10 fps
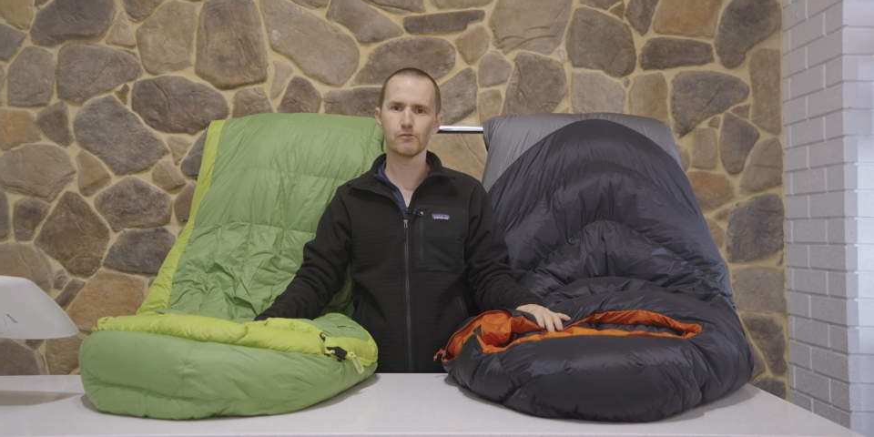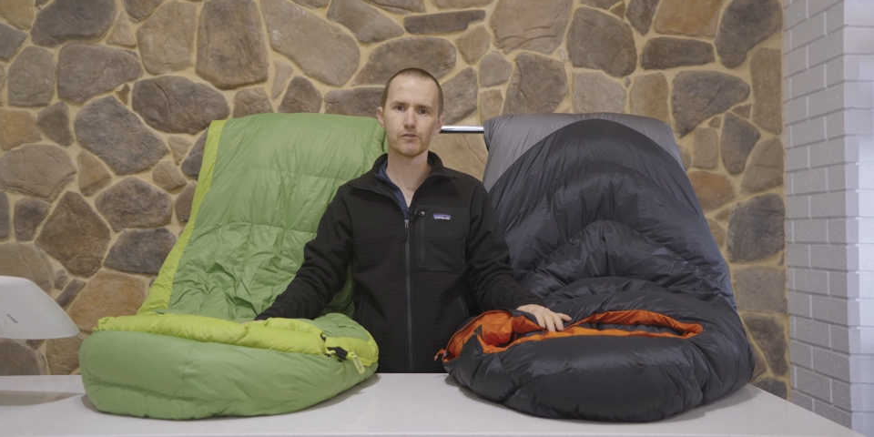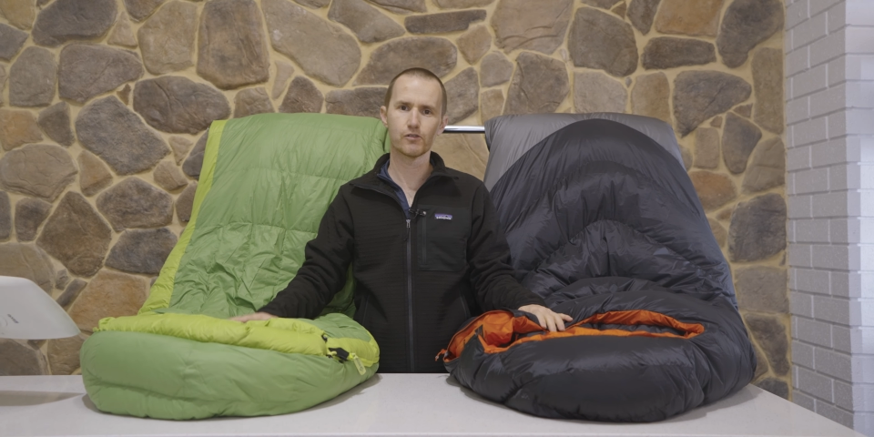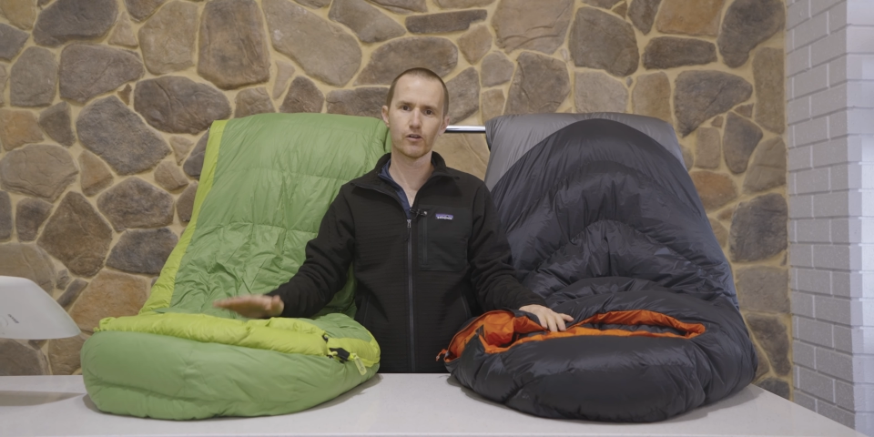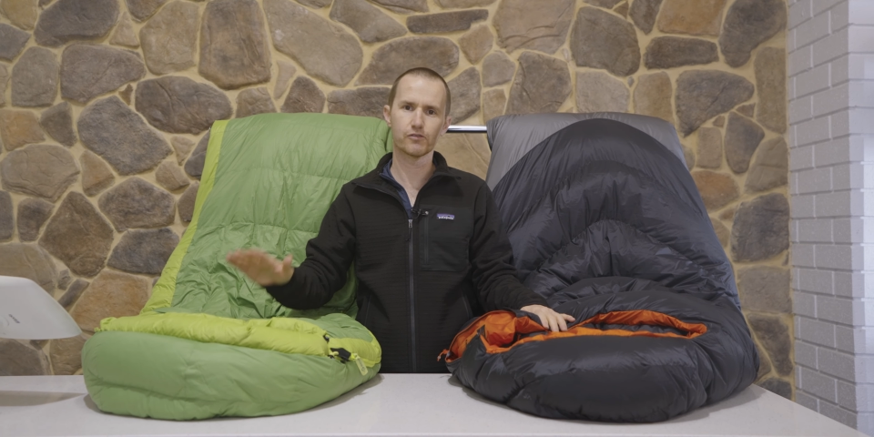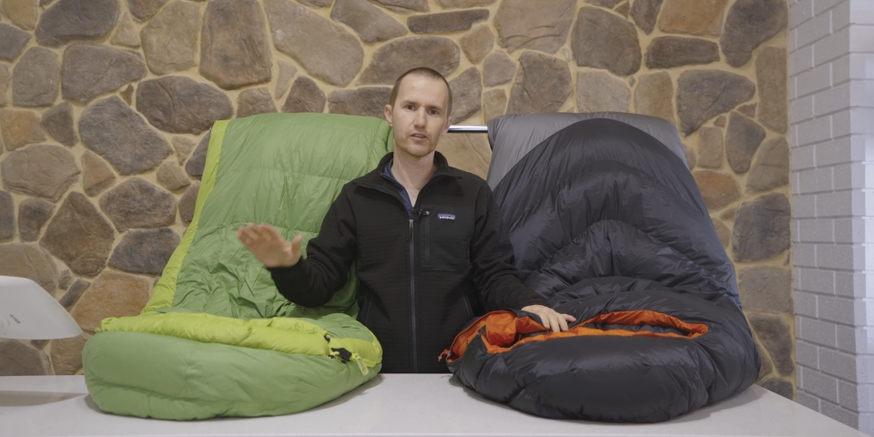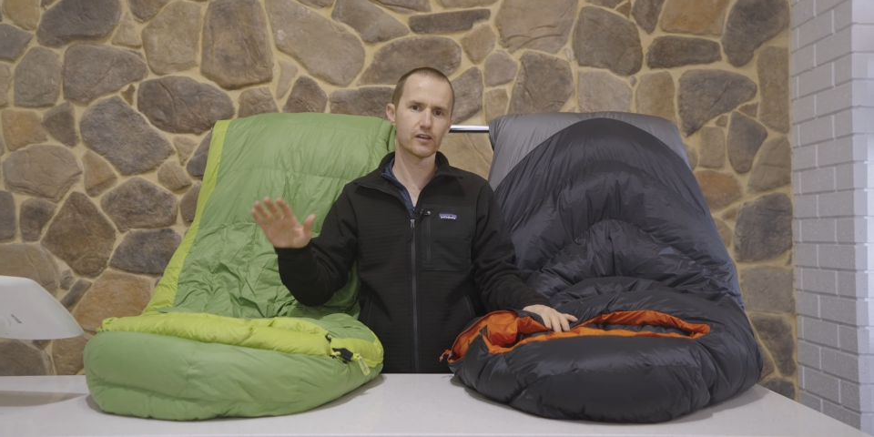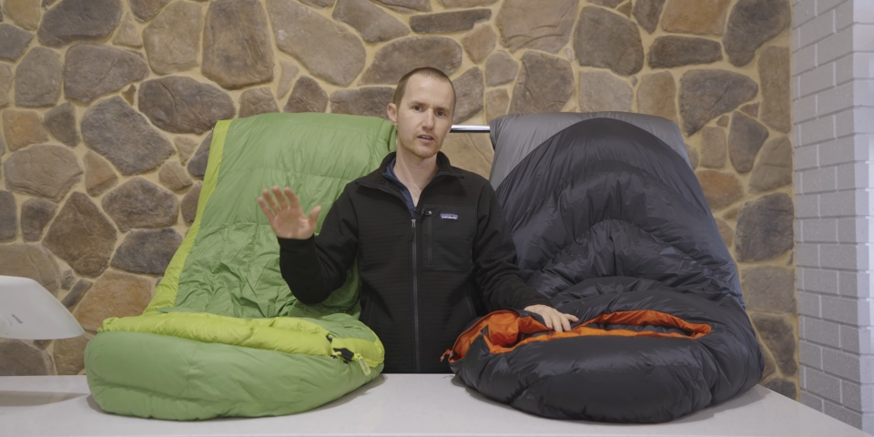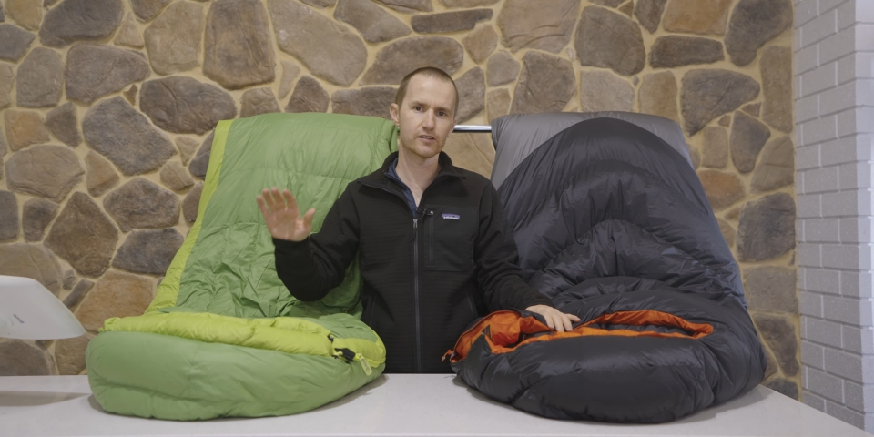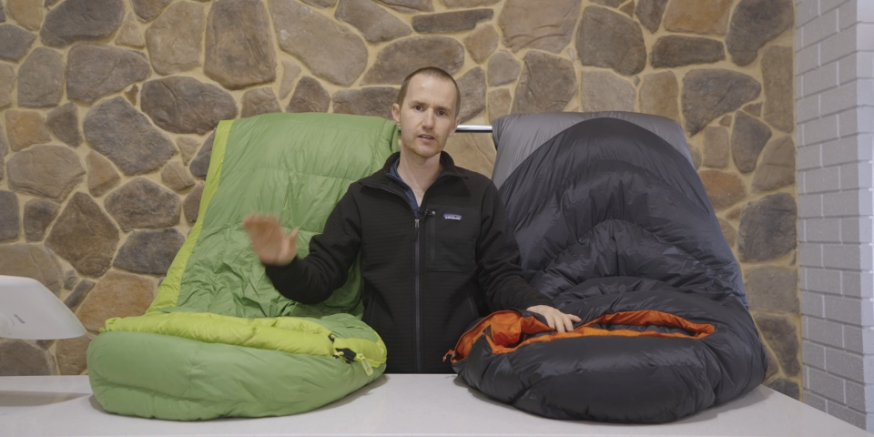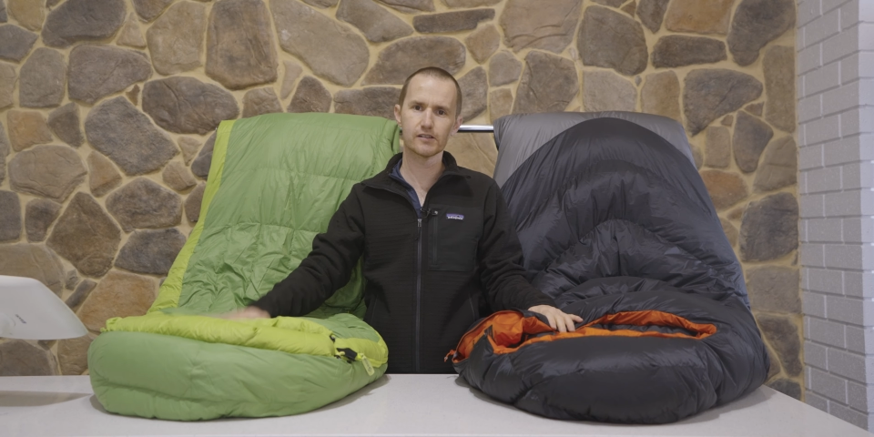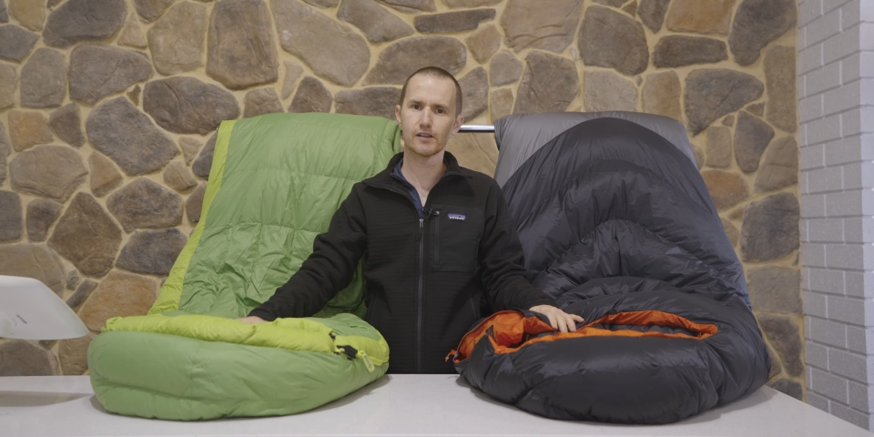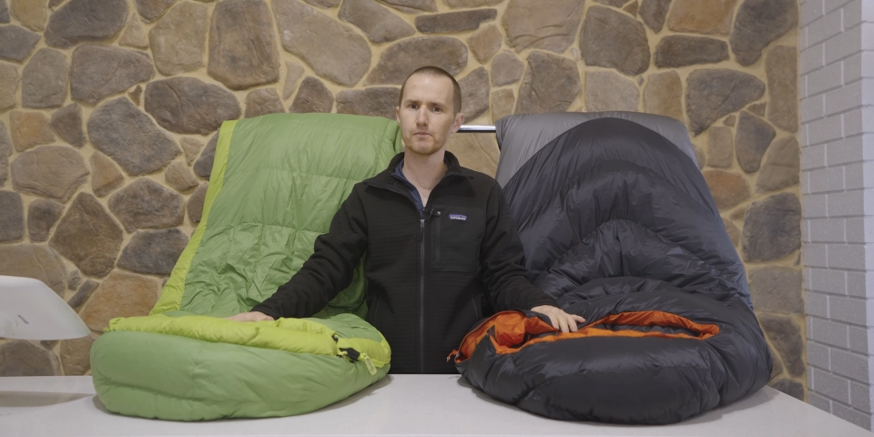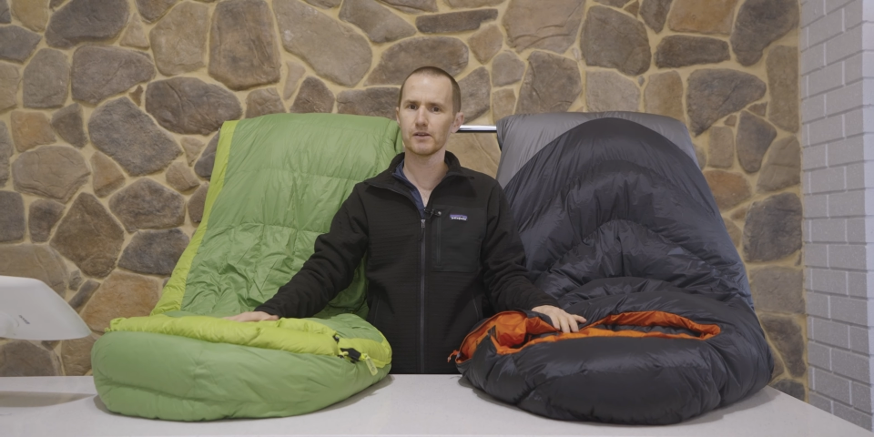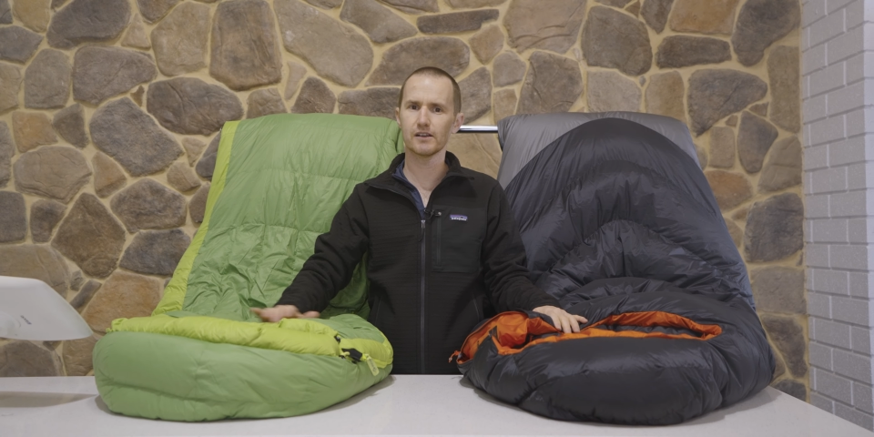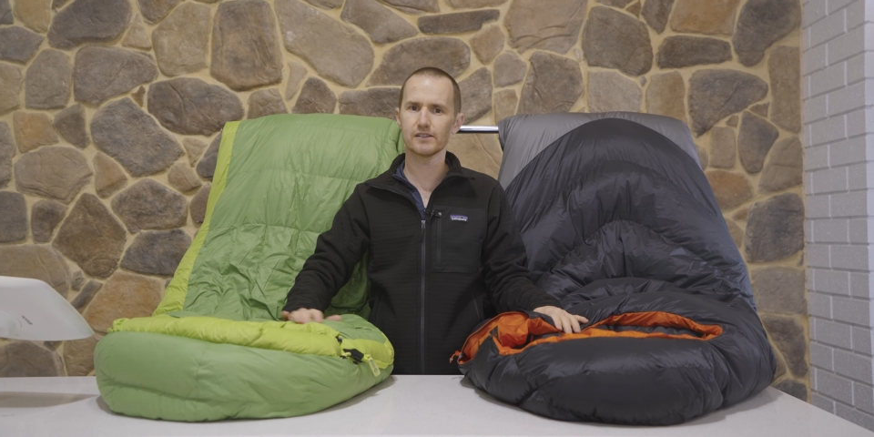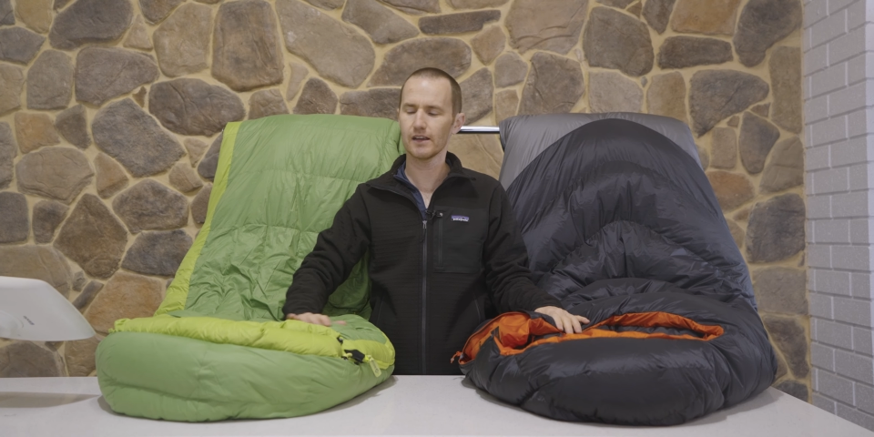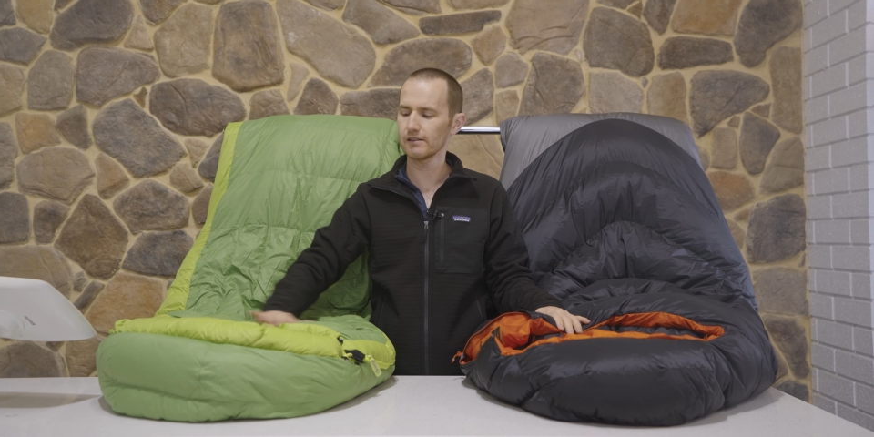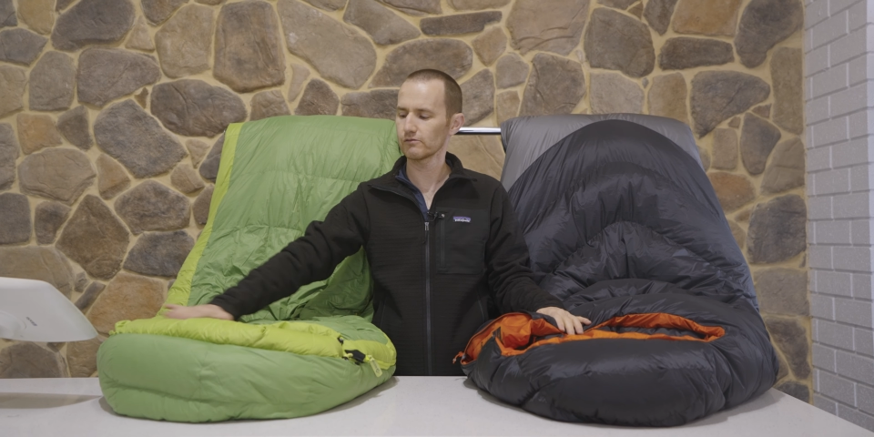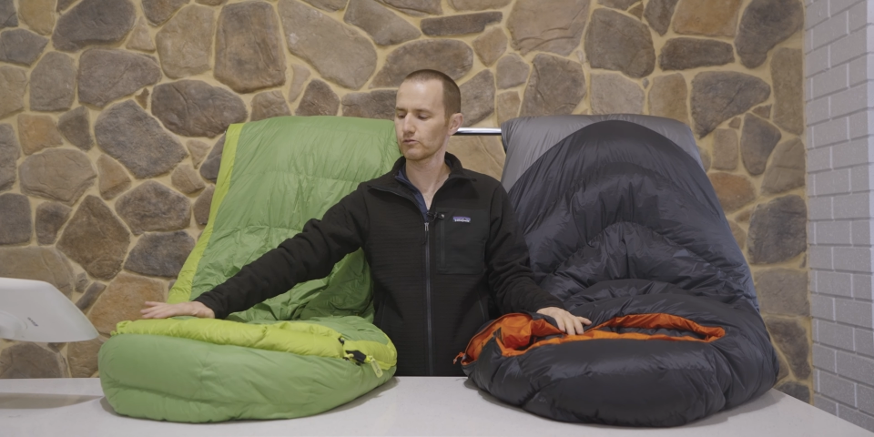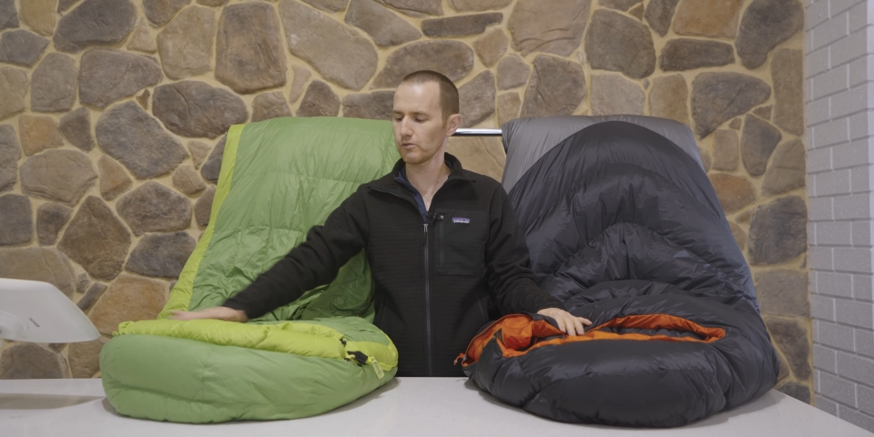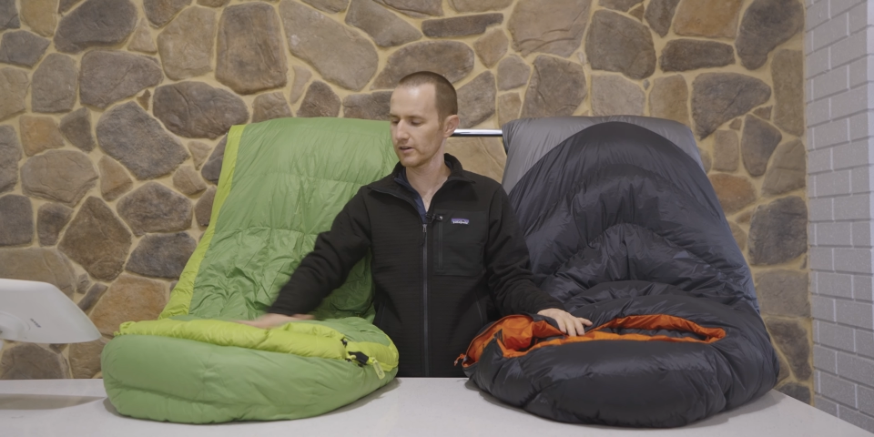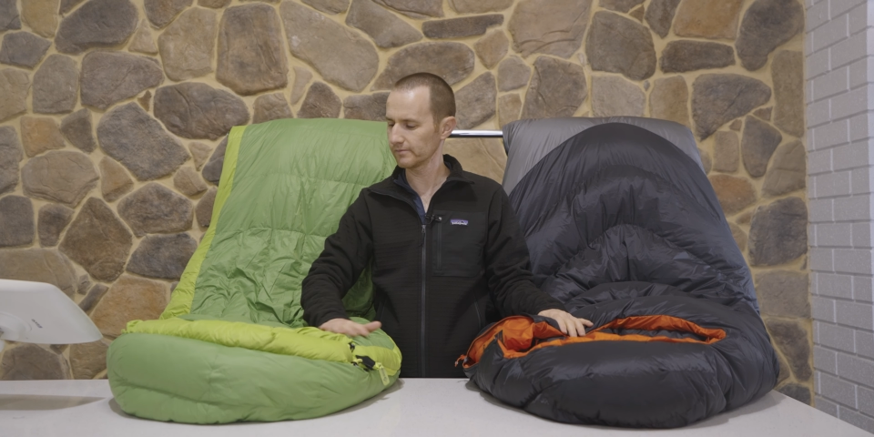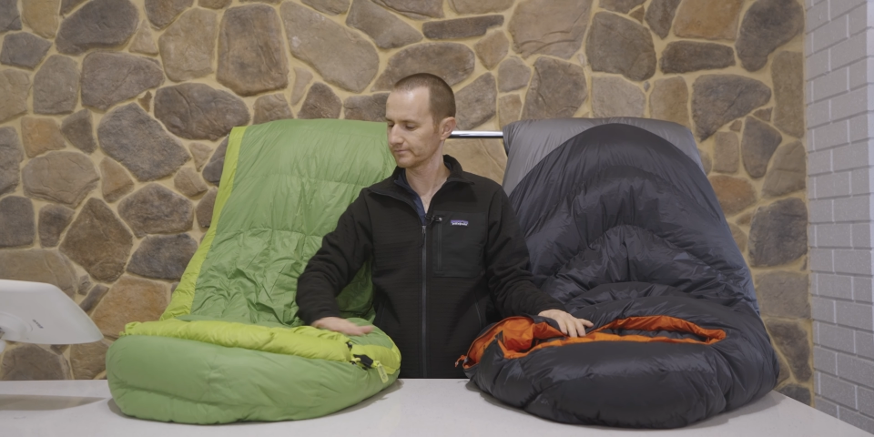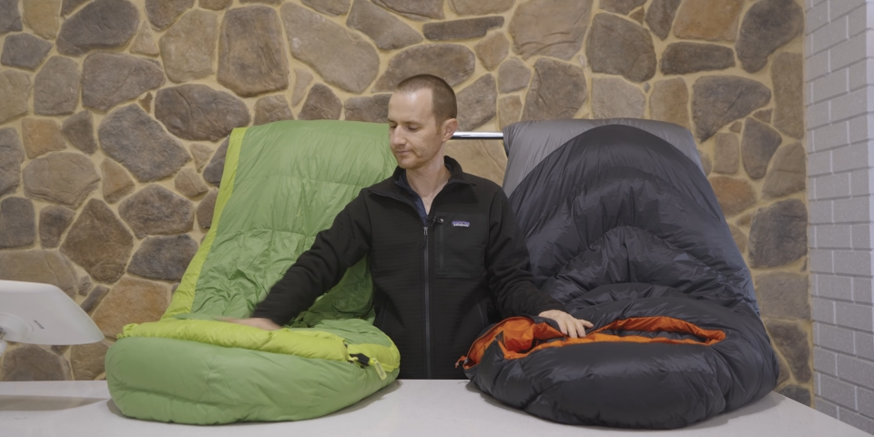We've got the Cedar Summit Ascent 3